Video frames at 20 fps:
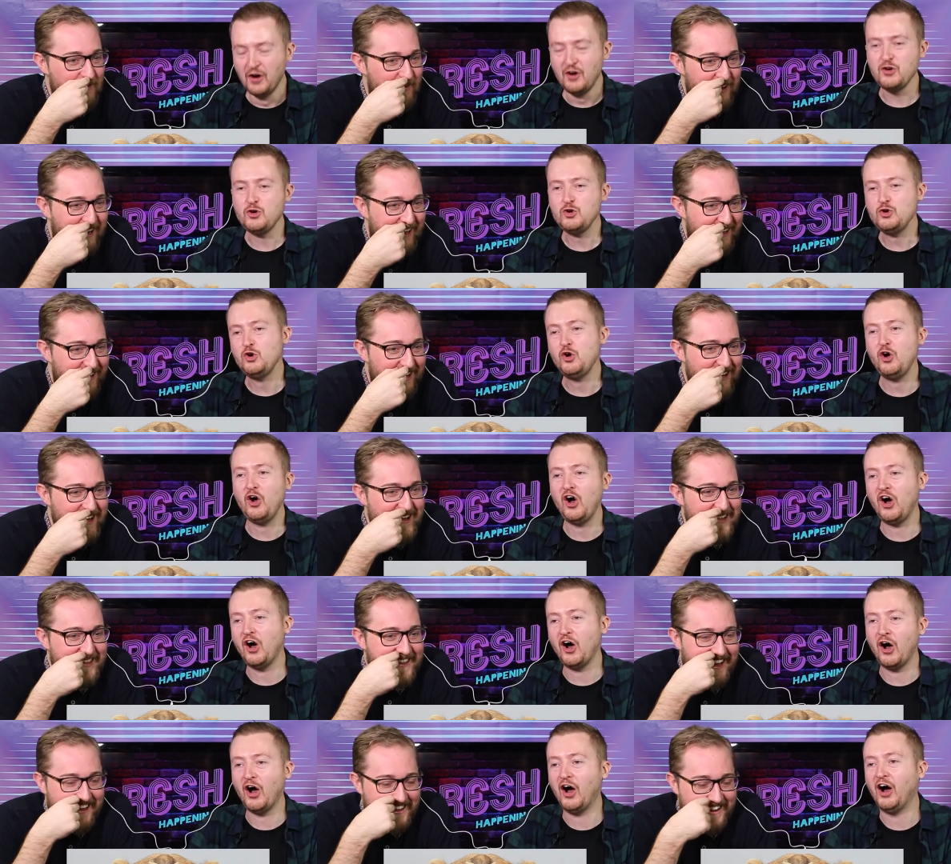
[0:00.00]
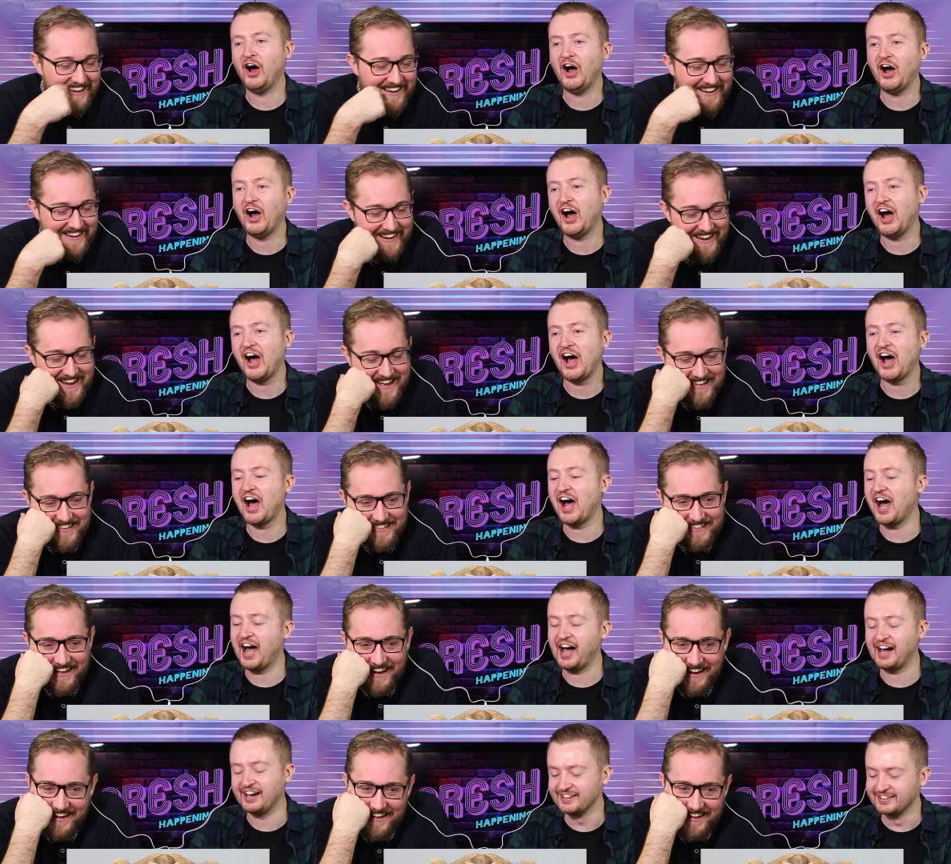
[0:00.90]
Speaker 1: Uh.
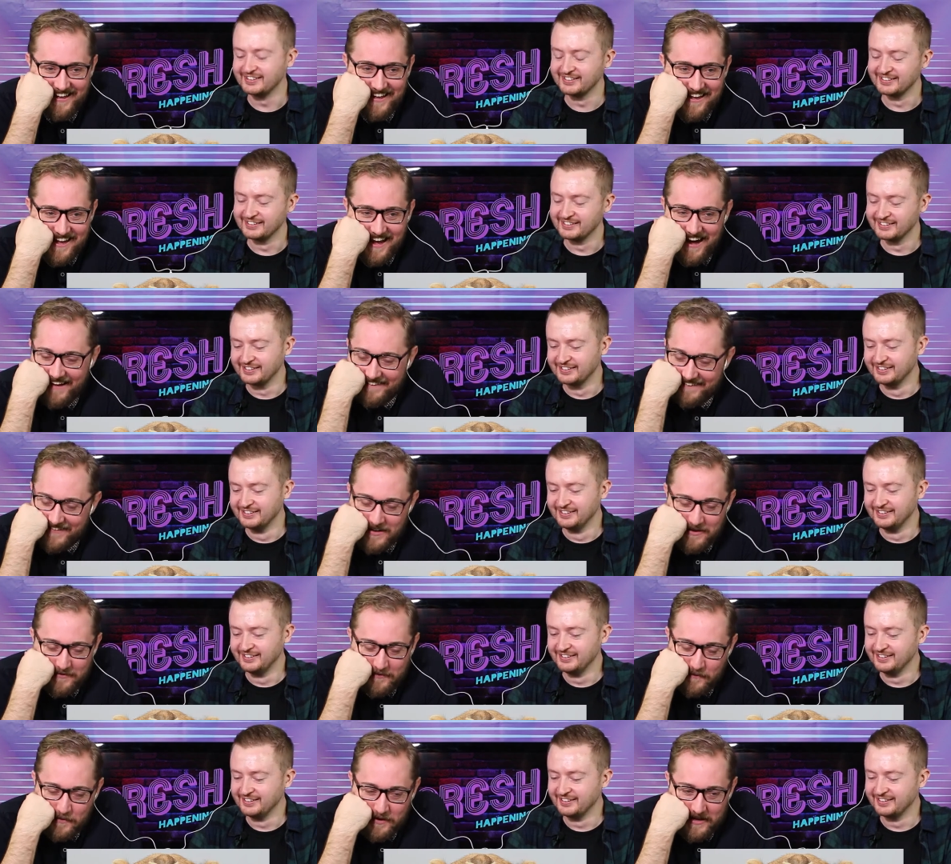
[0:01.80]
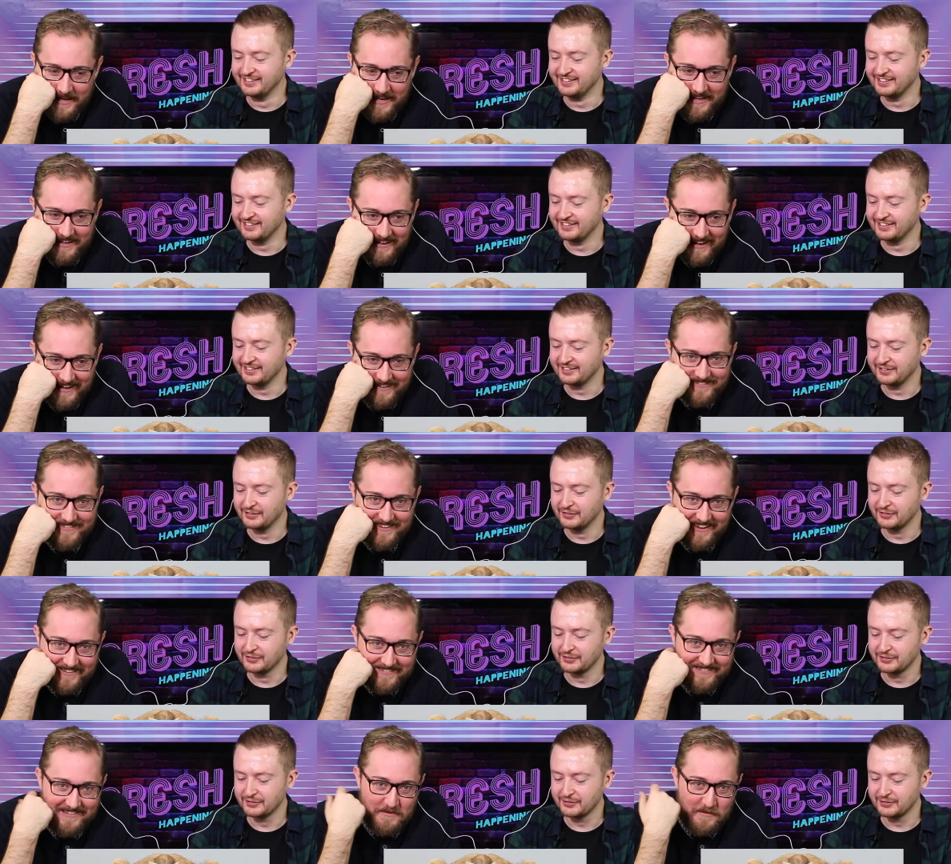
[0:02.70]
I don't know if we want to hear less
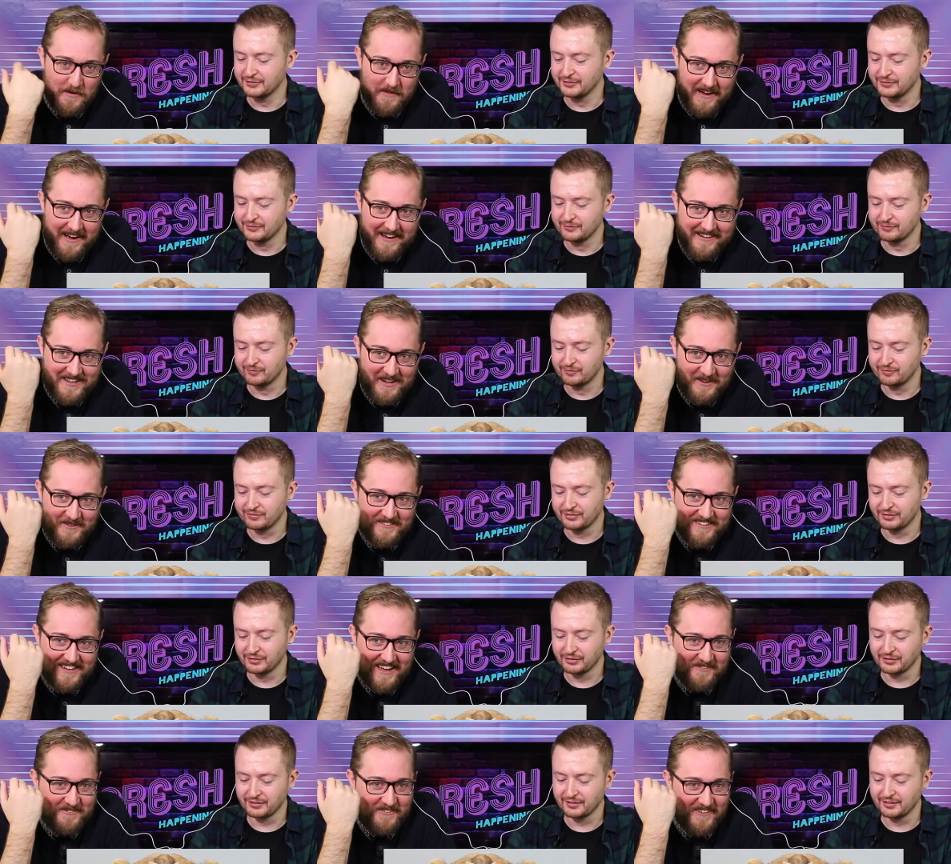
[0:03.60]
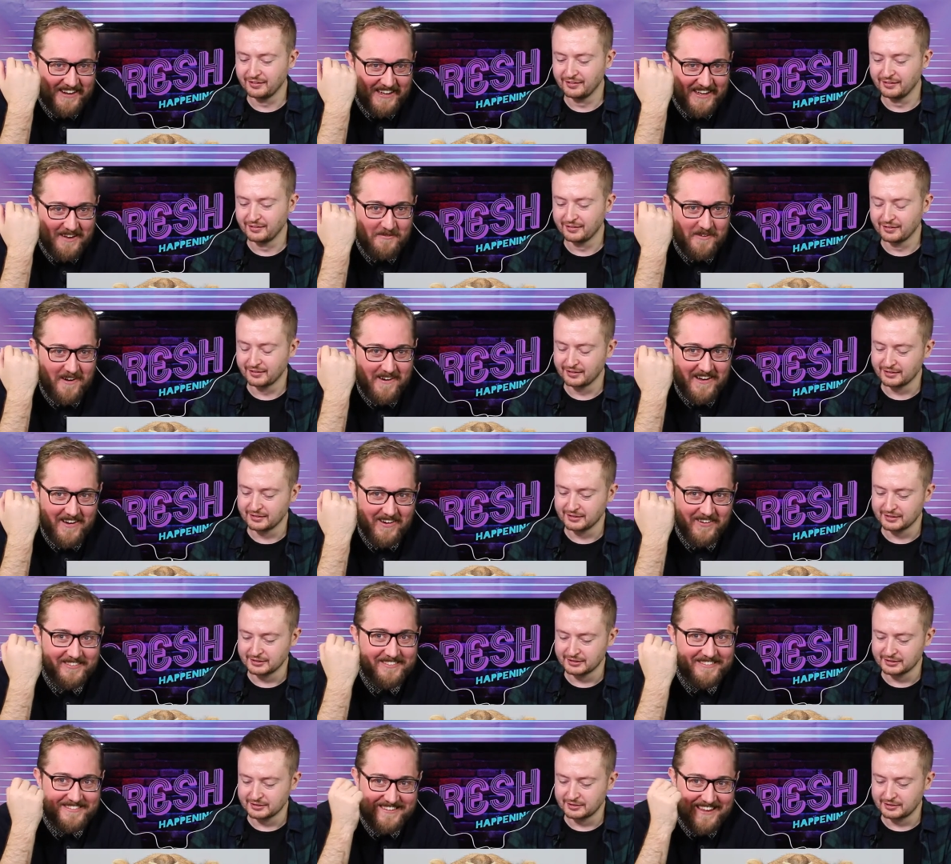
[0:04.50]
sexy, but that is definitely a very
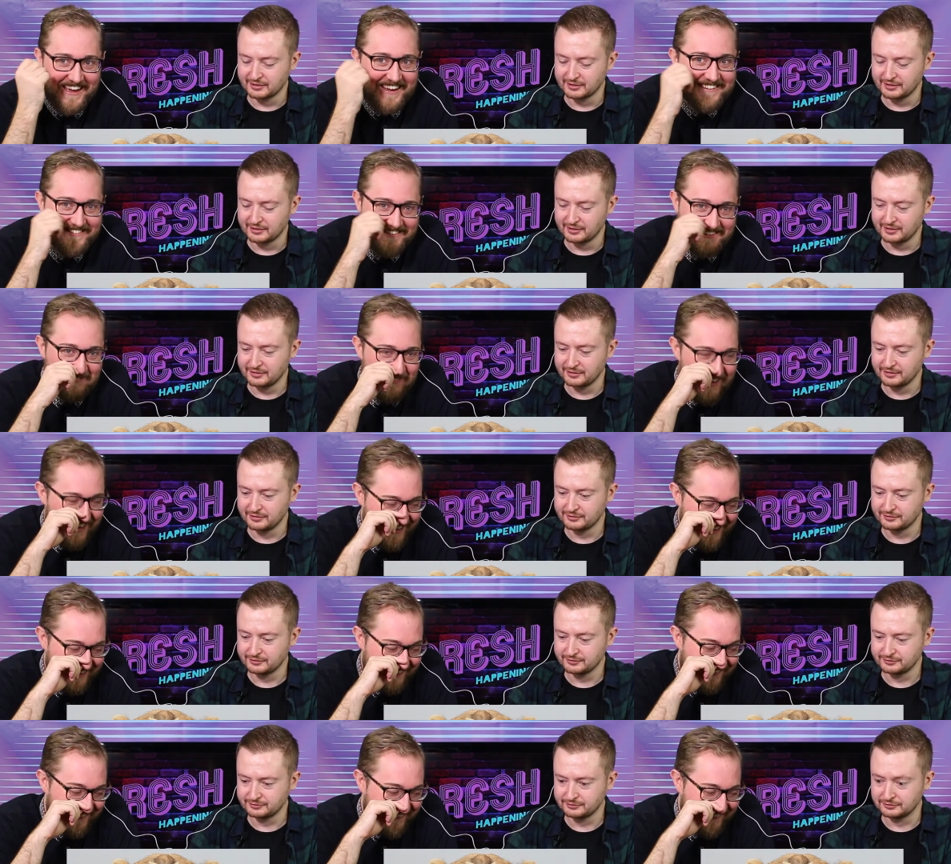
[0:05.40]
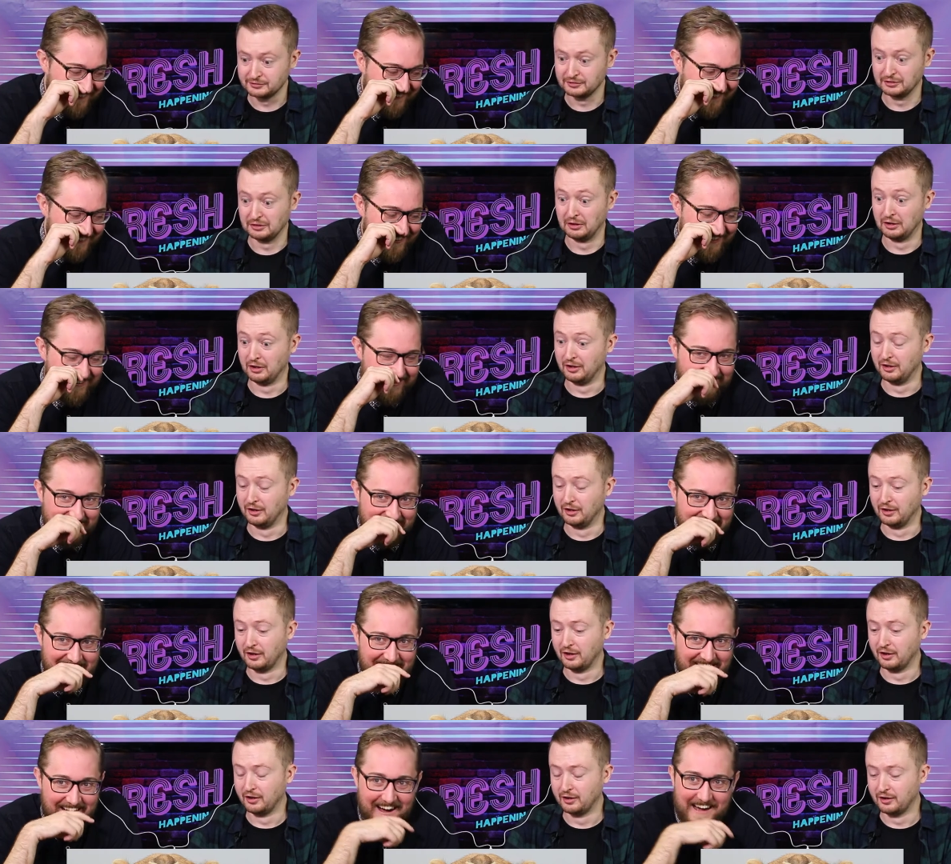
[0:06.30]
unsexy mating call.
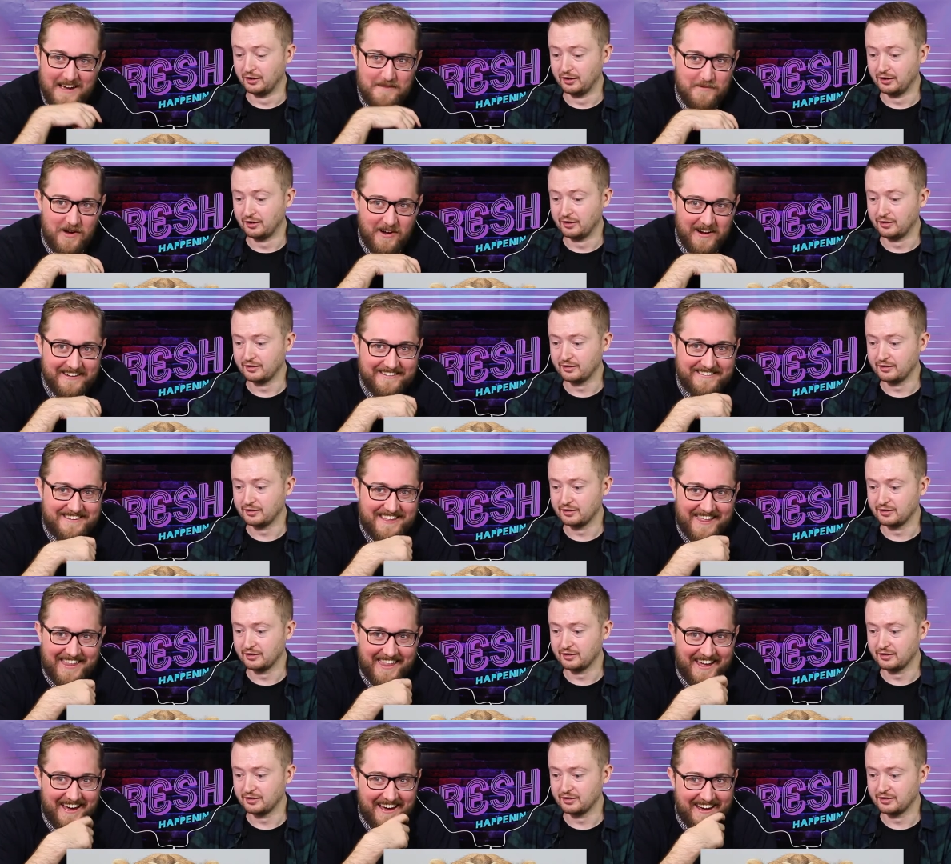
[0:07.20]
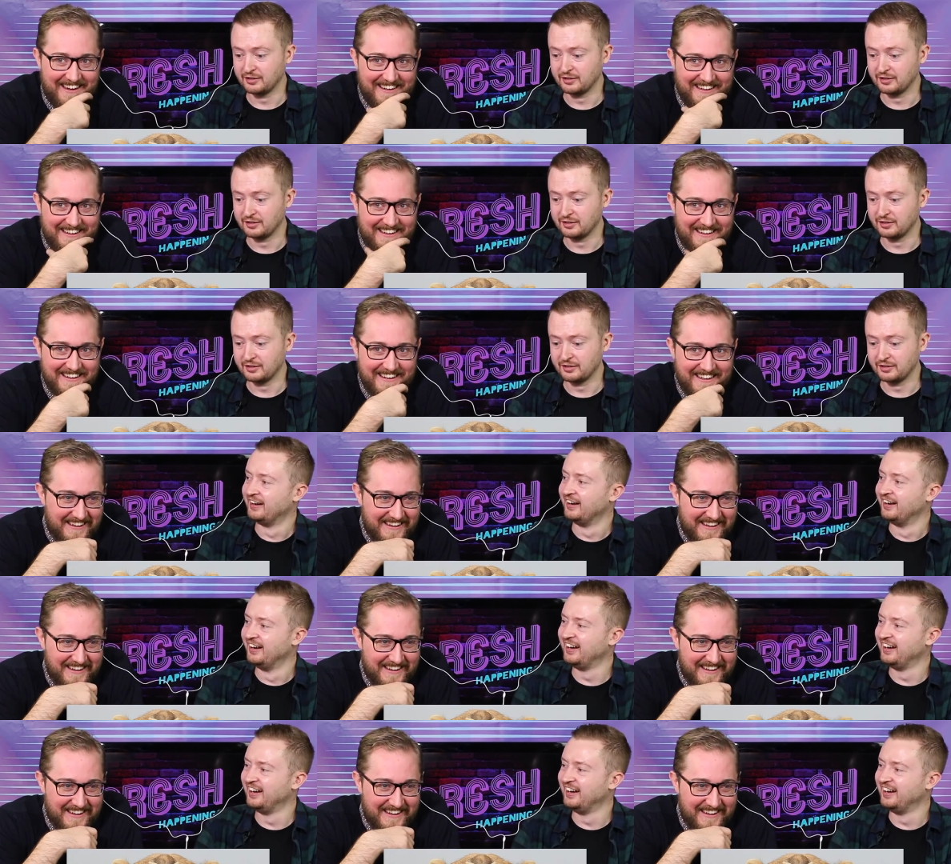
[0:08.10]
I'm not into that.